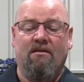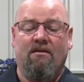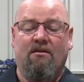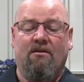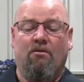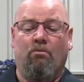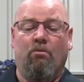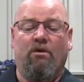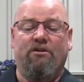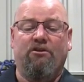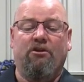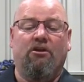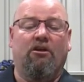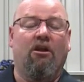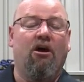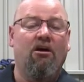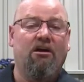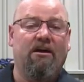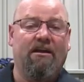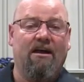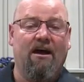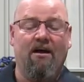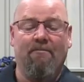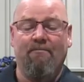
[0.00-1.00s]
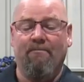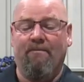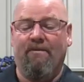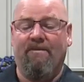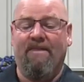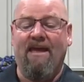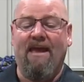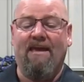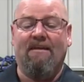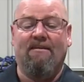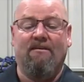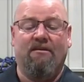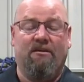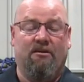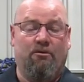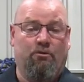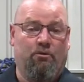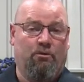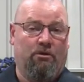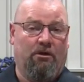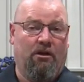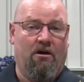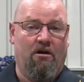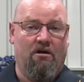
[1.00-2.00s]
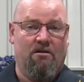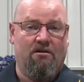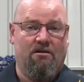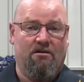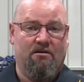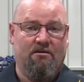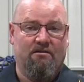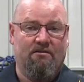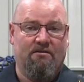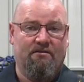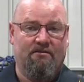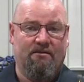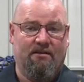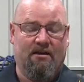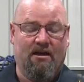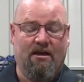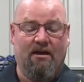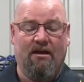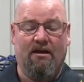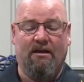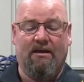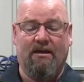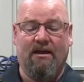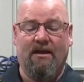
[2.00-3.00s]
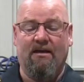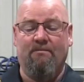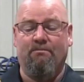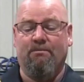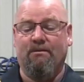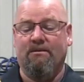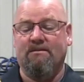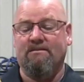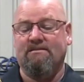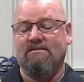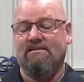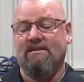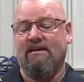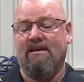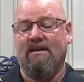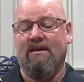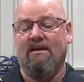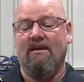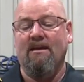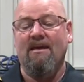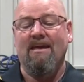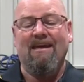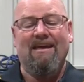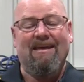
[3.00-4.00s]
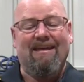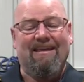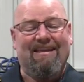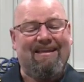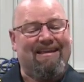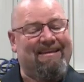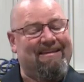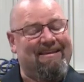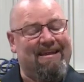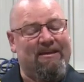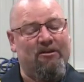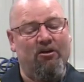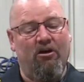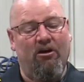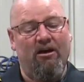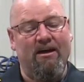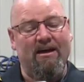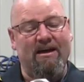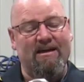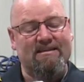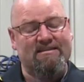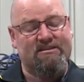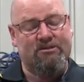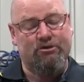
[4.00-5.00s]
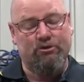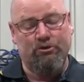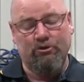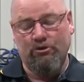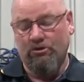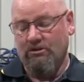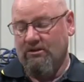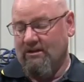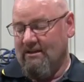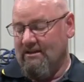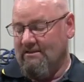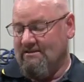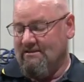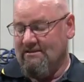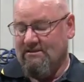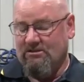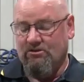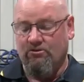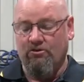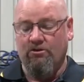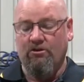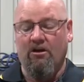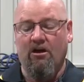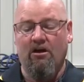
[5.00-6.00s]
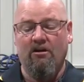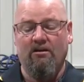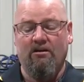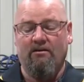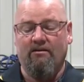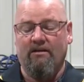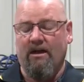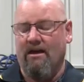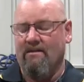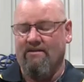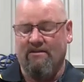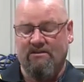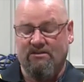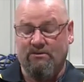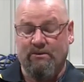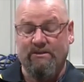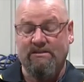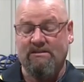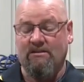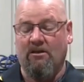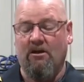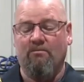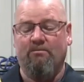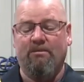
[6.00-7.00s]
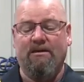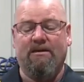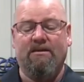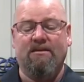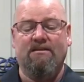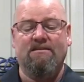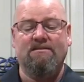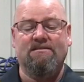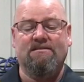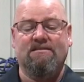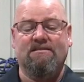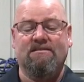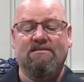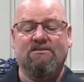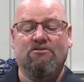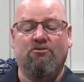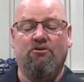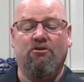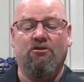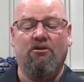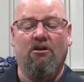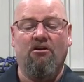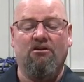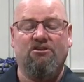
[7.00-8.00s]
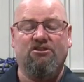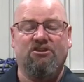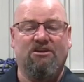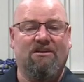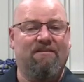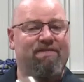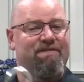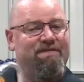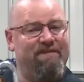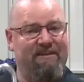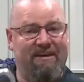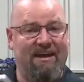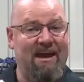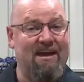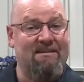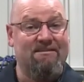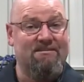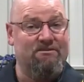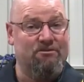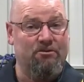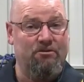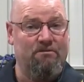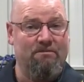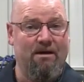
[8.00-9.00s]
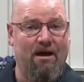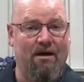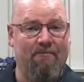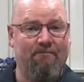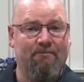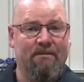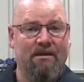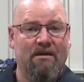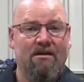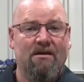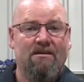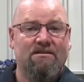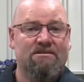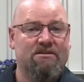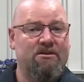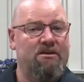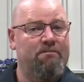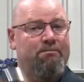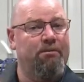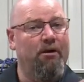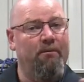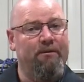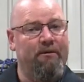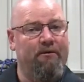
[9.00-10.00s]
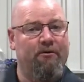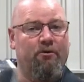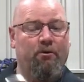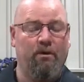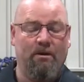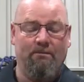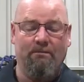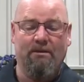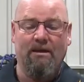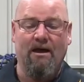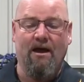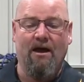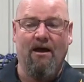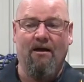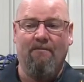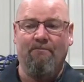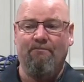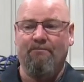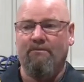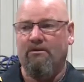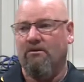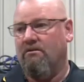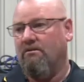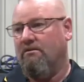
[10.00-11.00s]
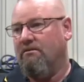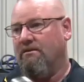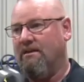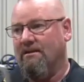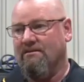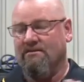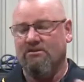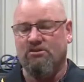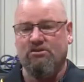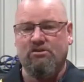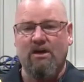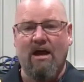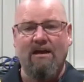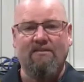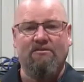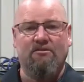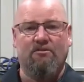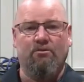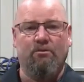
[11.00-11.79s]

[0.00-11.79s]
When you lock it up, then it will lock. Okay, but they're not as good as the screw lock, the twist lock, because the screw locks you can forget to do them up. So you pop your equipment up, you get distracted or